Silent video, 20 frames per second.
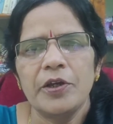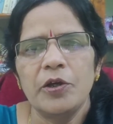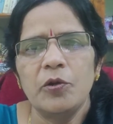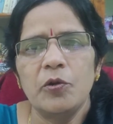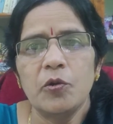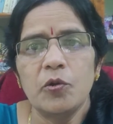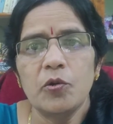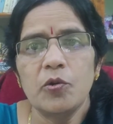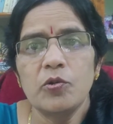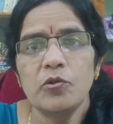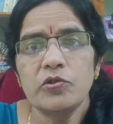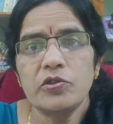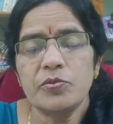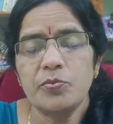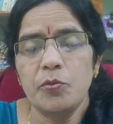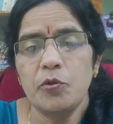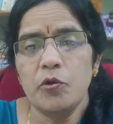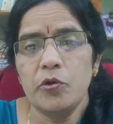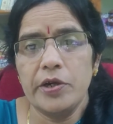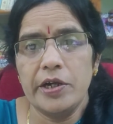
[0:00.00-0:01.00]
grows
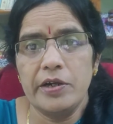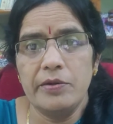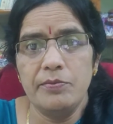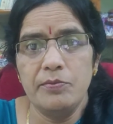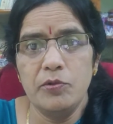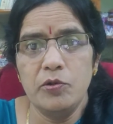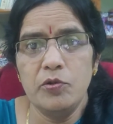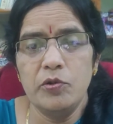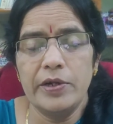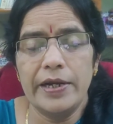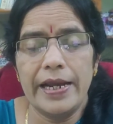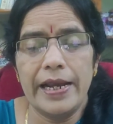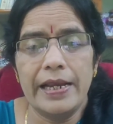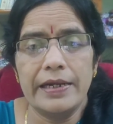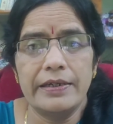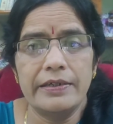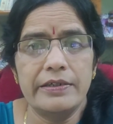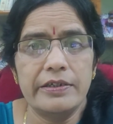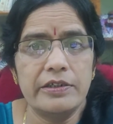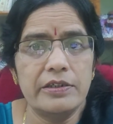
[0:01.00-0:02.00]
more and more and
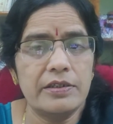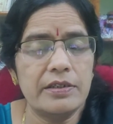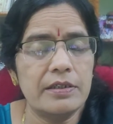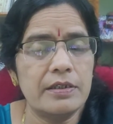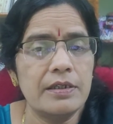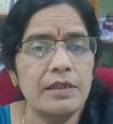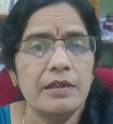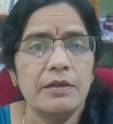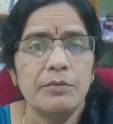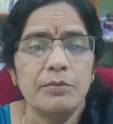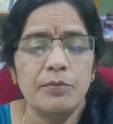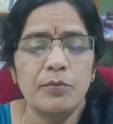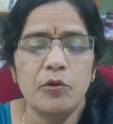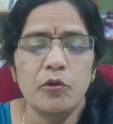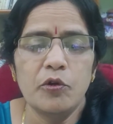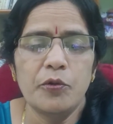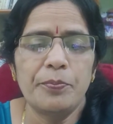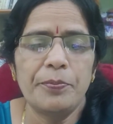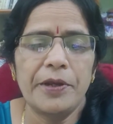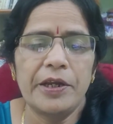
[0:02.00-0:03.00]
it is
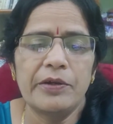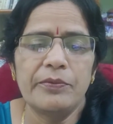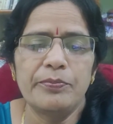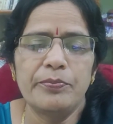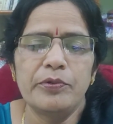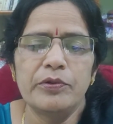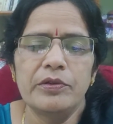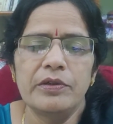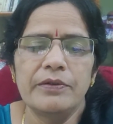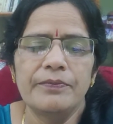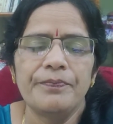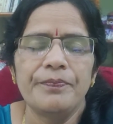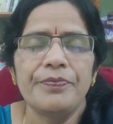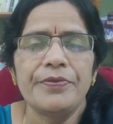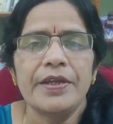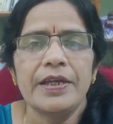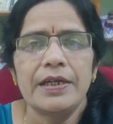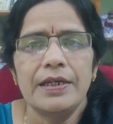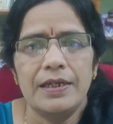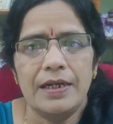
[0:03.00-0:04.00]
more painful.
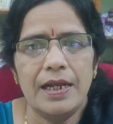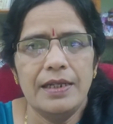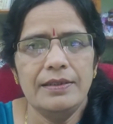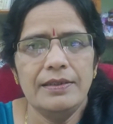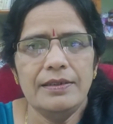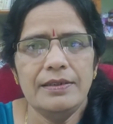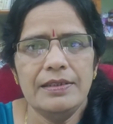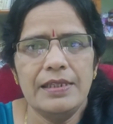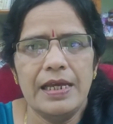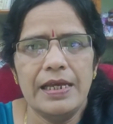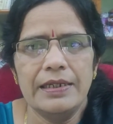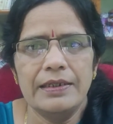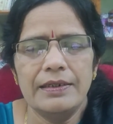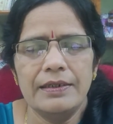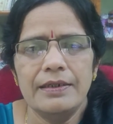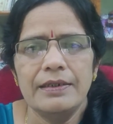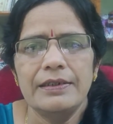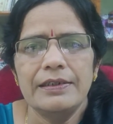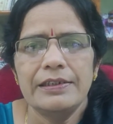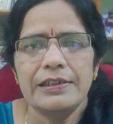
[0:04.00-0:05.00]
Rather than
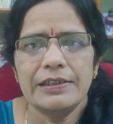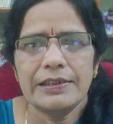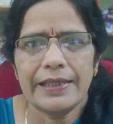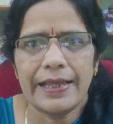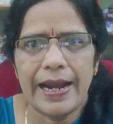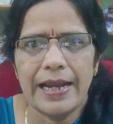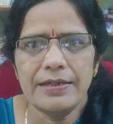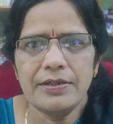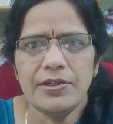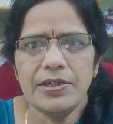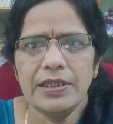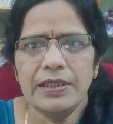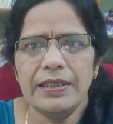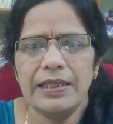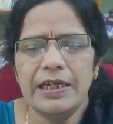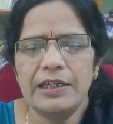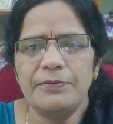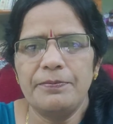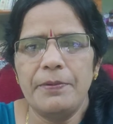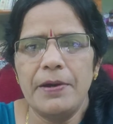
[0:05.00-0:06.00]
scratching
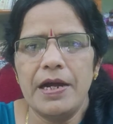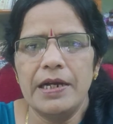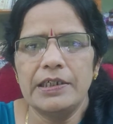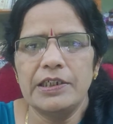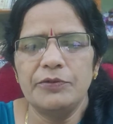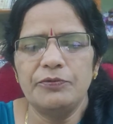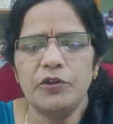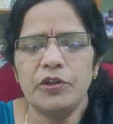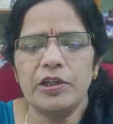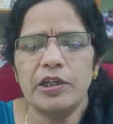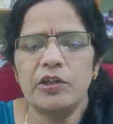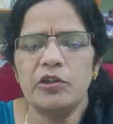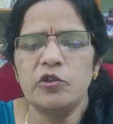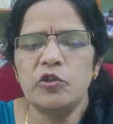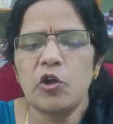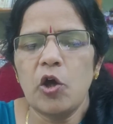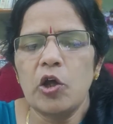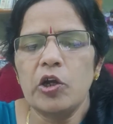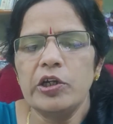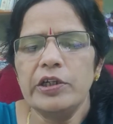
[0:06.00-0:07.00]
that part, if you can
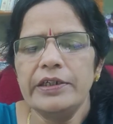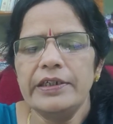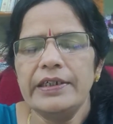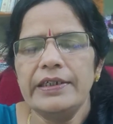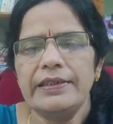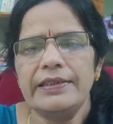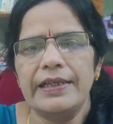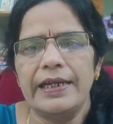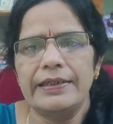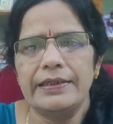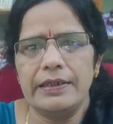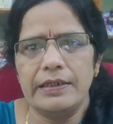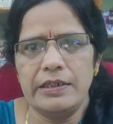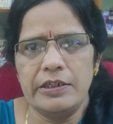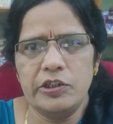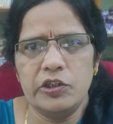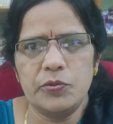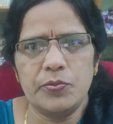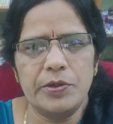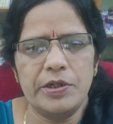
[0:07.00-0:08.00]
tolerate that
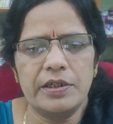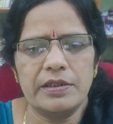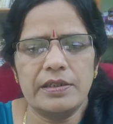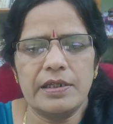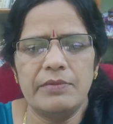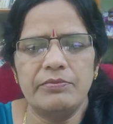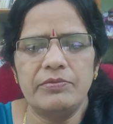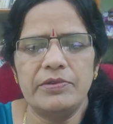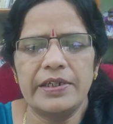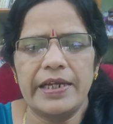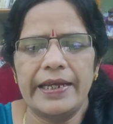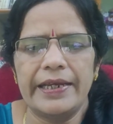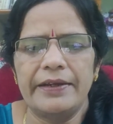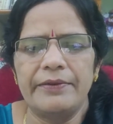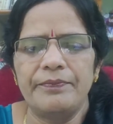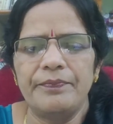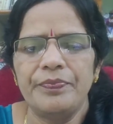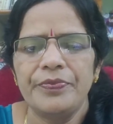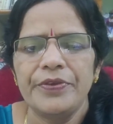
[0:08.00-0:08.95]
itch for some time,